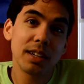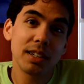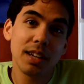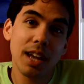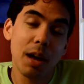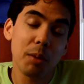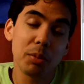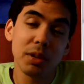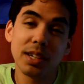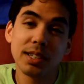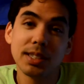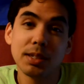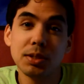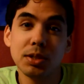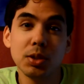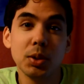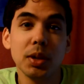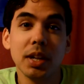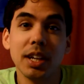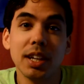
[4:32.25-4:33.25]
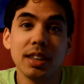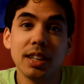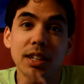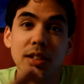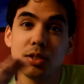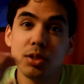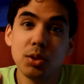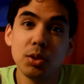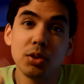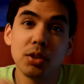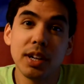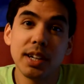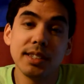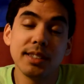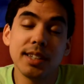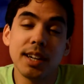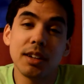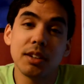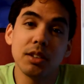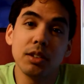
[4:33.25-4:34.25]
not because I was doing anything too
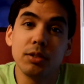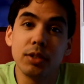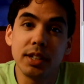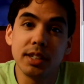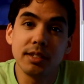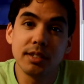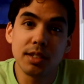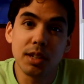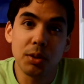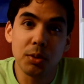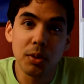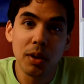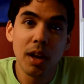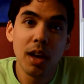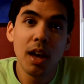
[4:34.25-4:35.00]
crazy out of the green zone,